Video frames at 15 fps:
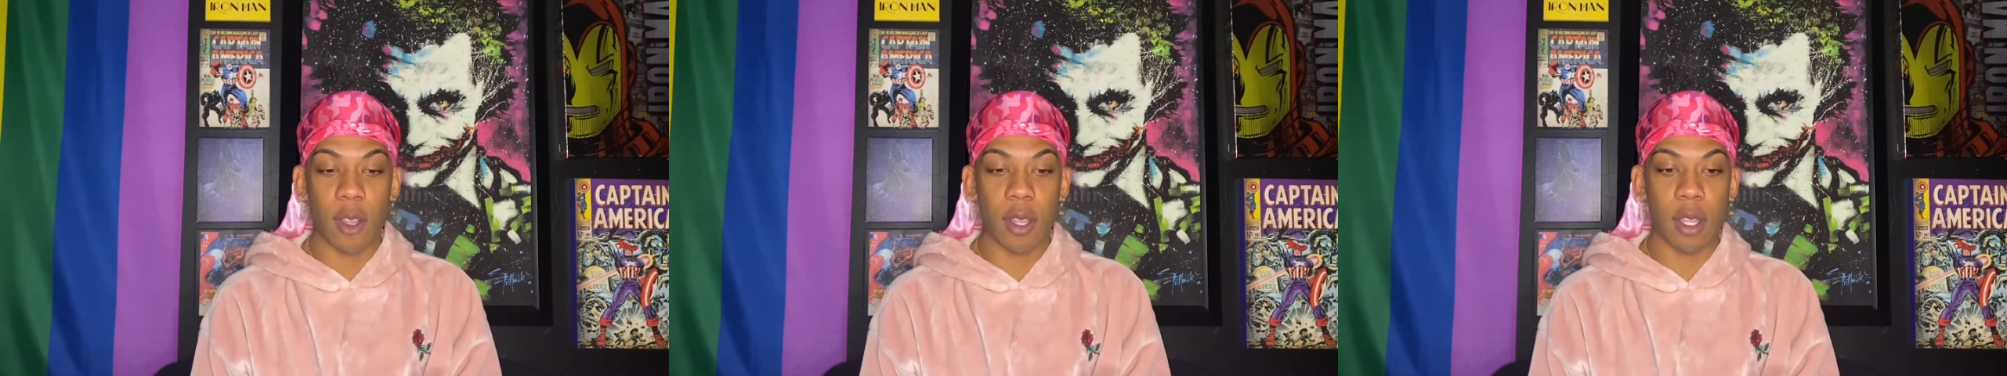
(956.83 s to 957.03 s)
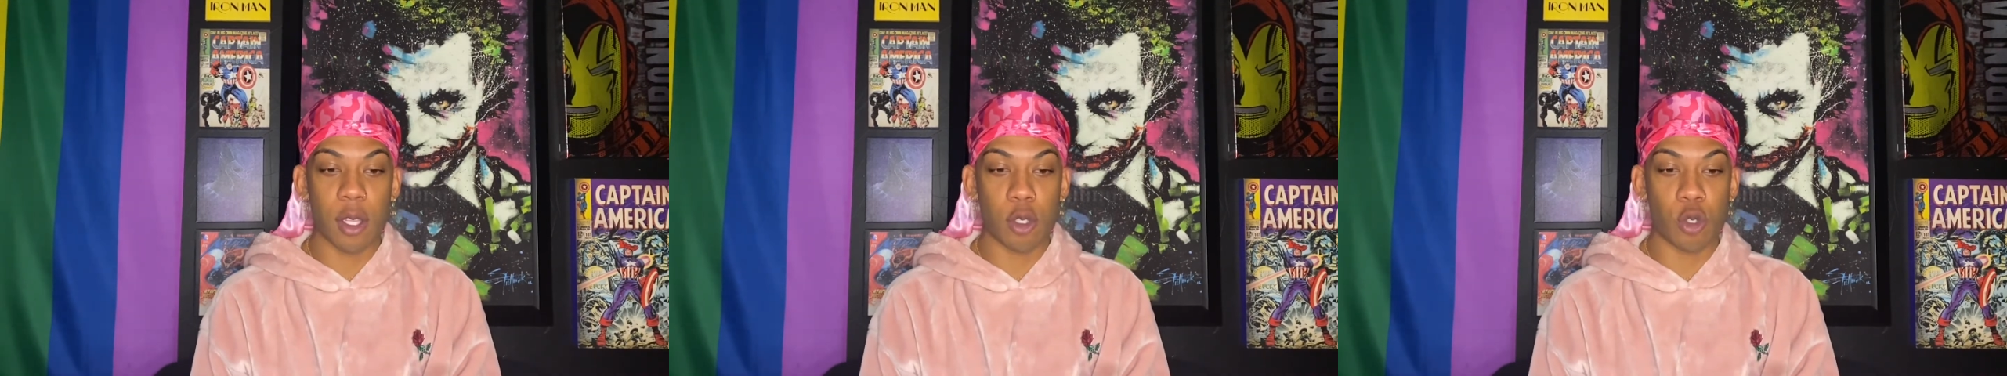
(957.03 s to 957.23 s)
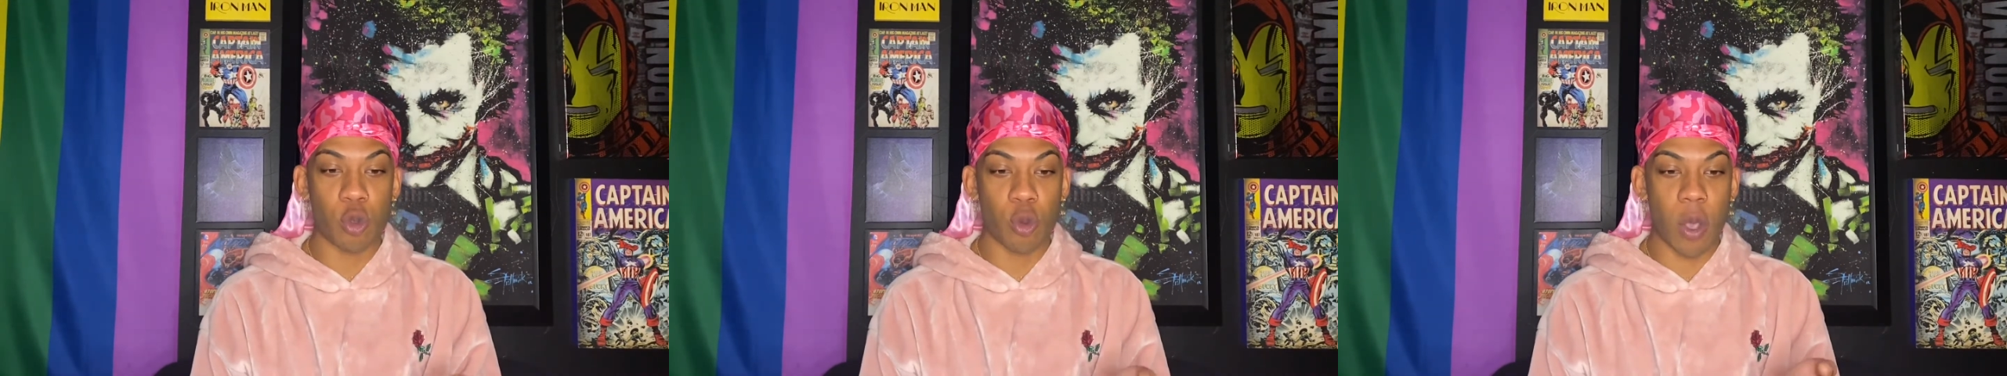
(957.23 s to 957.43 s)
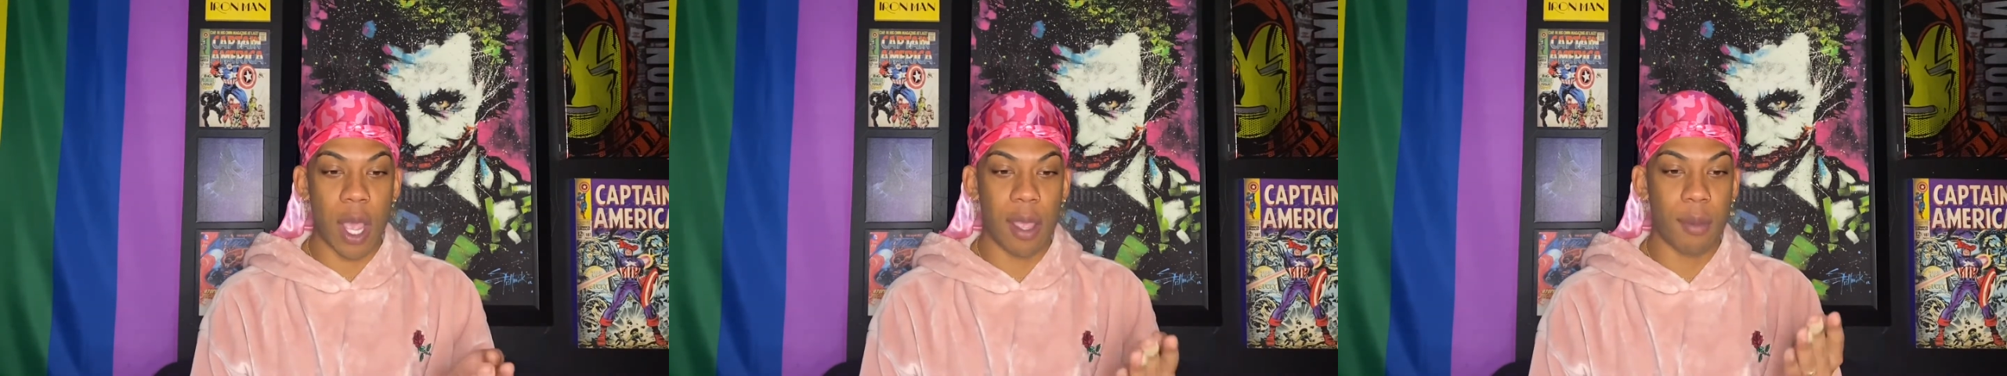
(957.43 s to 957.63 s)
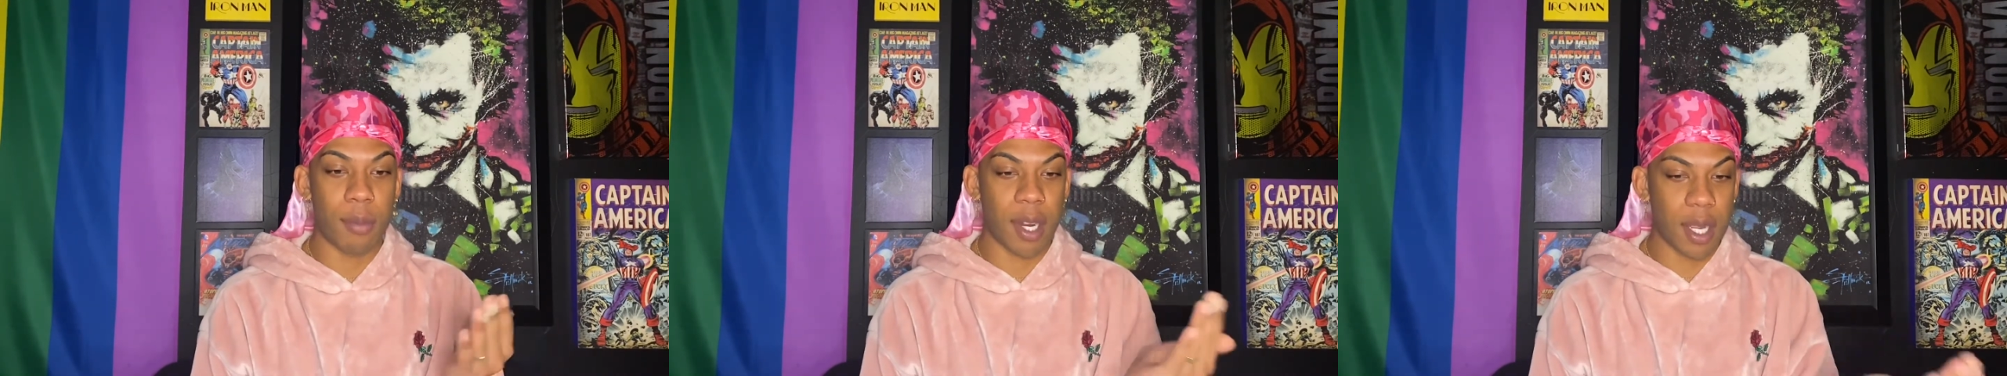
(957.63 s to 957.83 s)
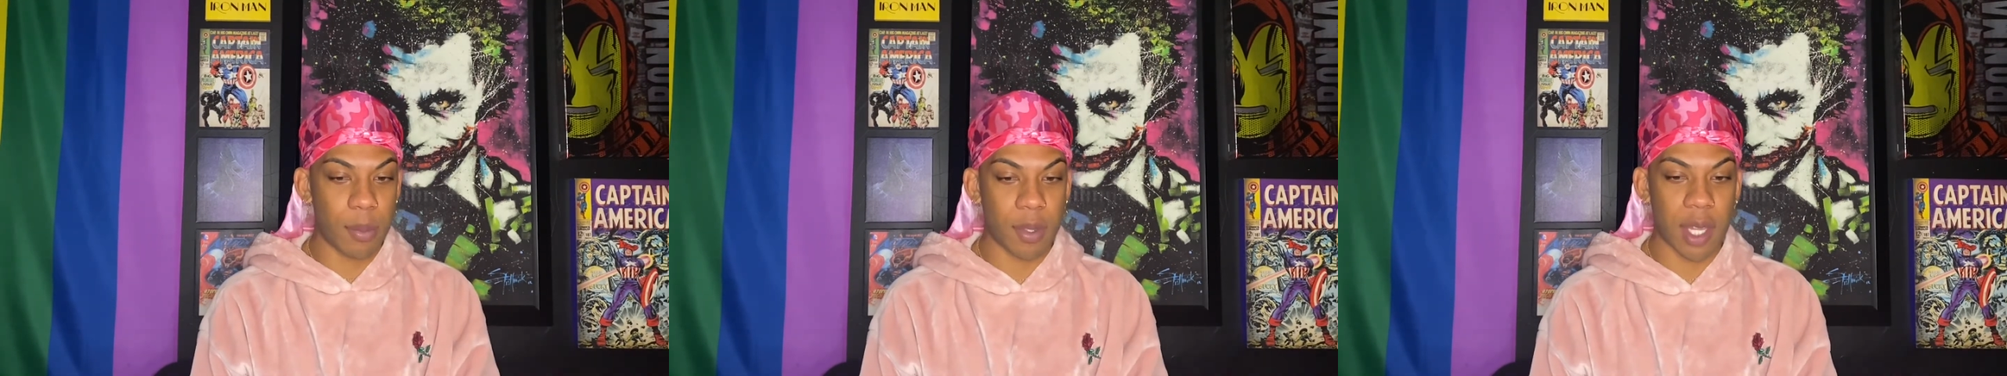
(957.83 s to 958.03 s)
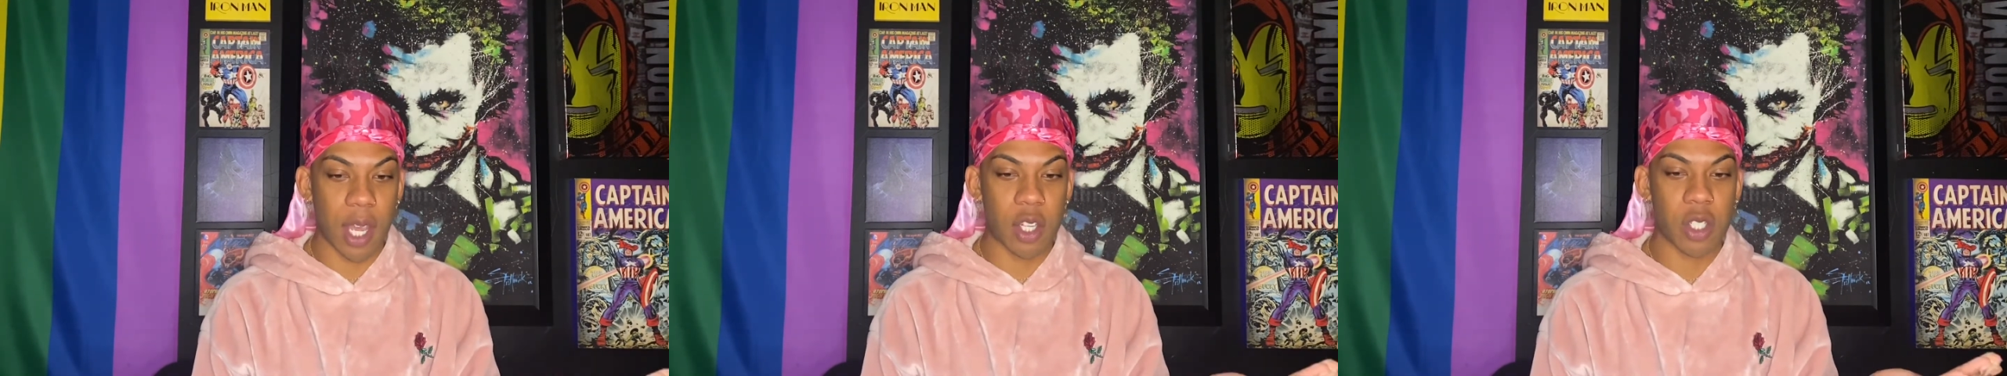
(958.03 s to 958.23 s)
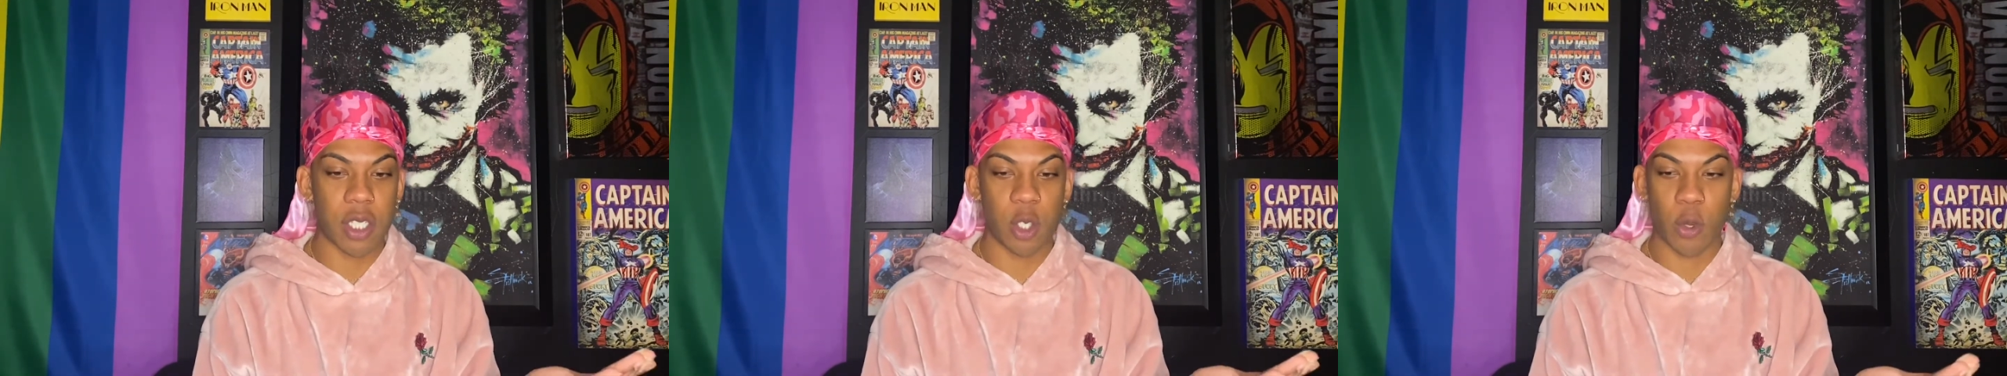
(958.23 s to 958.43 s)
do I break up with Ashley?